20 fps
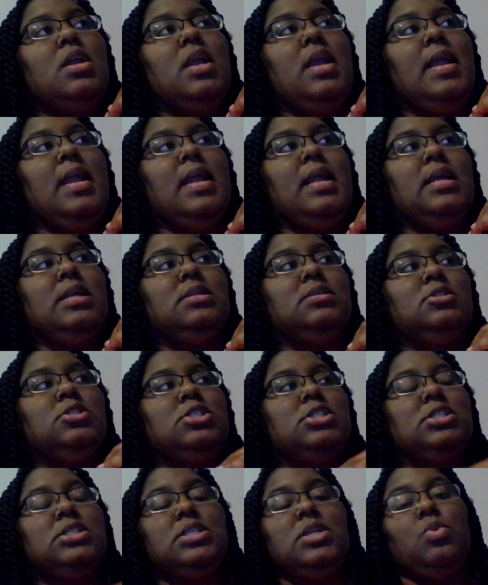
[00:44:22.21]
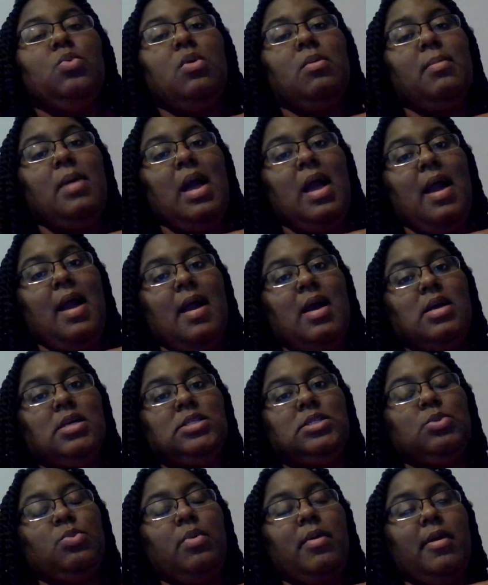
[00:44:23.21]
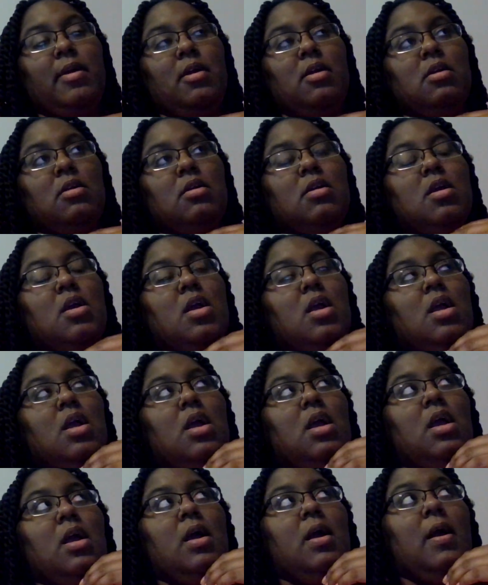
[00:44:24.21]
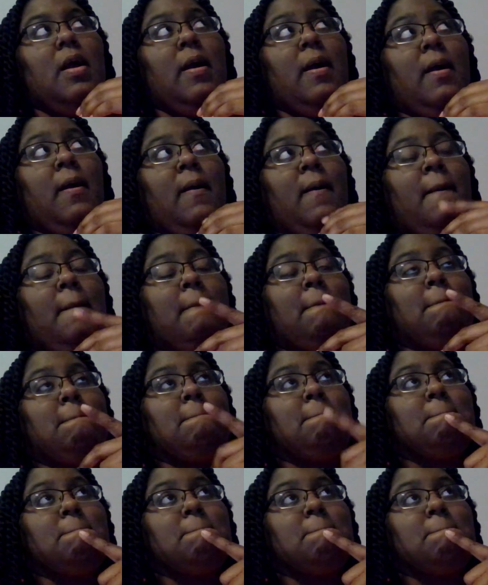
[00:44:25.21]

and just see where my eyes were. Um,